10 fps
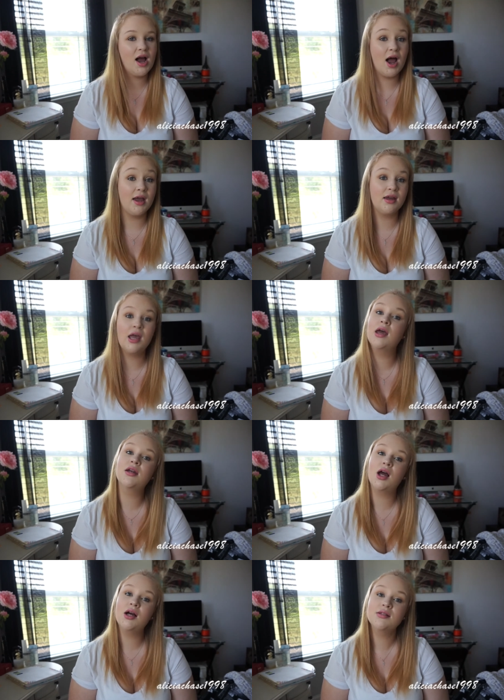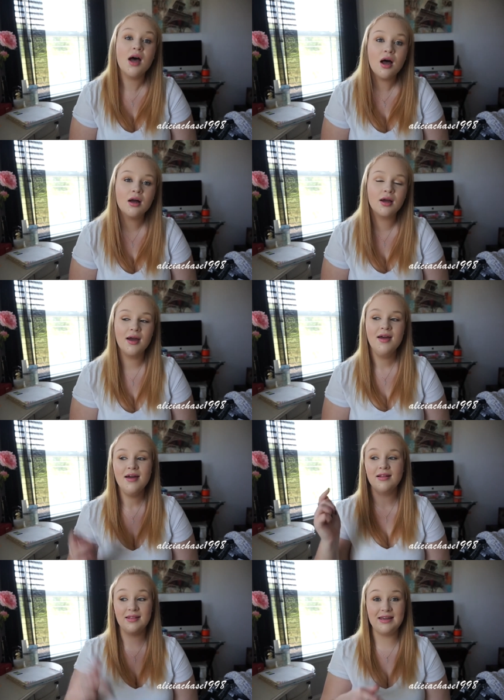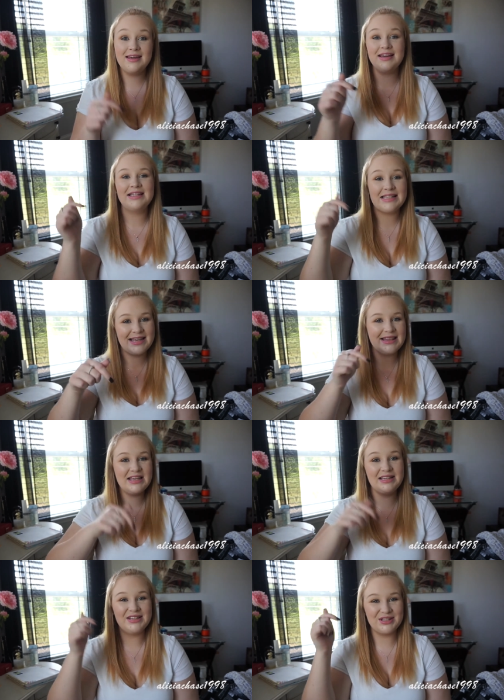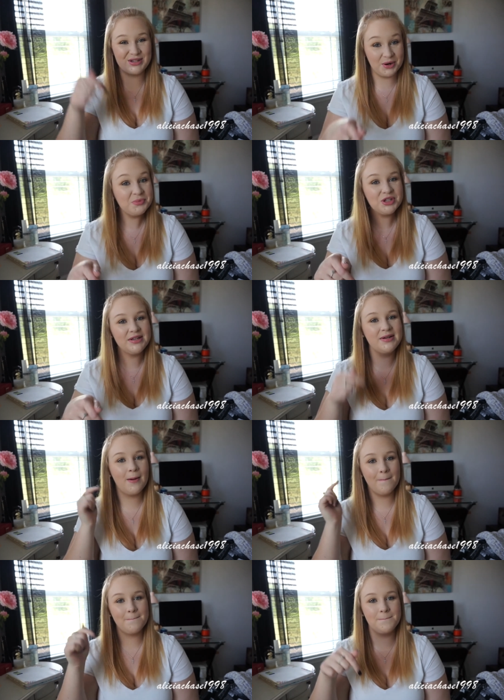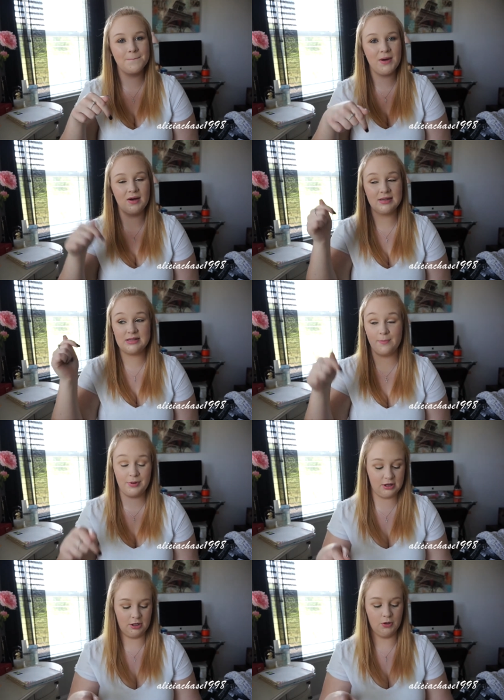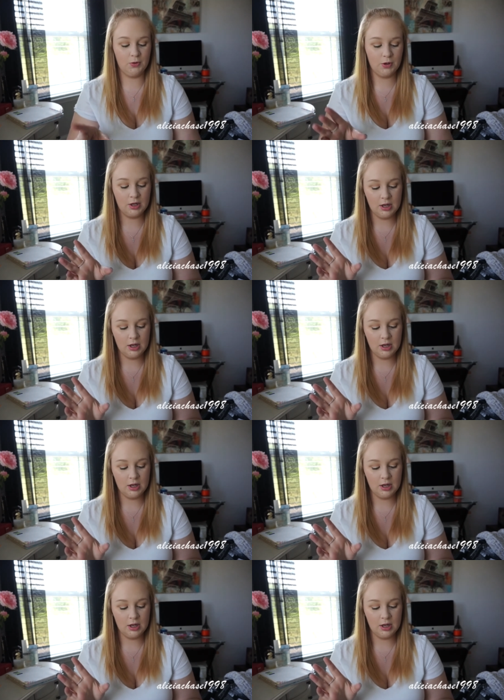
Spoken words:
I cannot talk. Link it in the description box below.